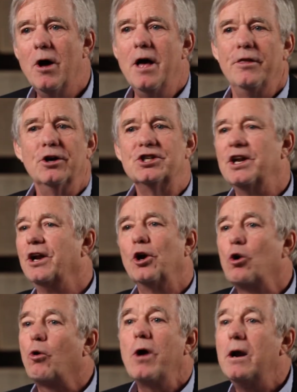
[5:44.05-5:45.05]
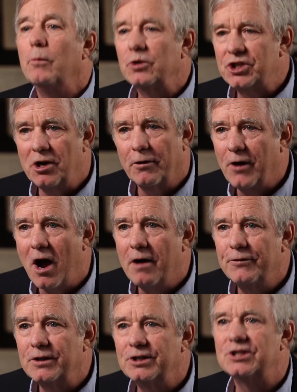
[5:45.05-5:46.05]
there's an incredible
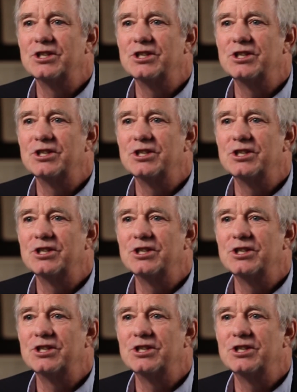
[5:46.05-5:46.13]
sarcophagus.